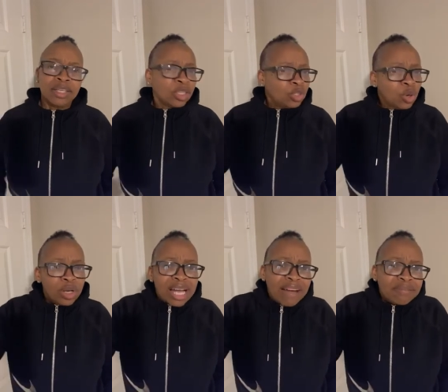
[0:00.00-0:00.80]
You
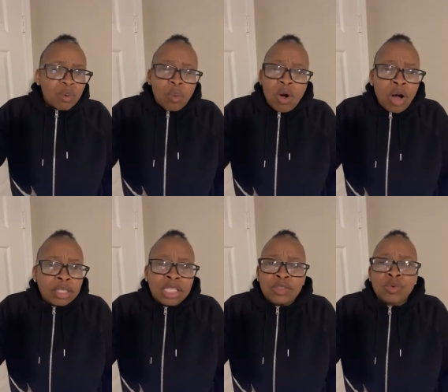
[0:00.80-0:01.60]
don't have to
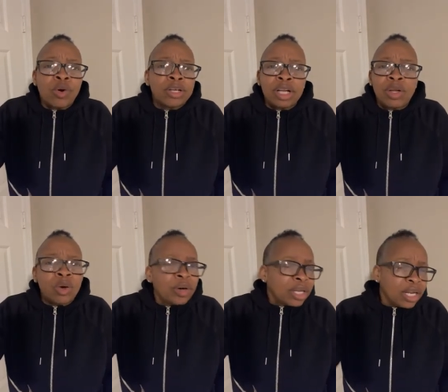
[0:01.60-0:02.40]
walk this road
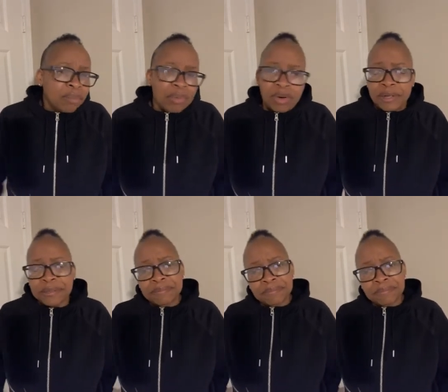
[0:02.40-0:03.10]
alone anymore.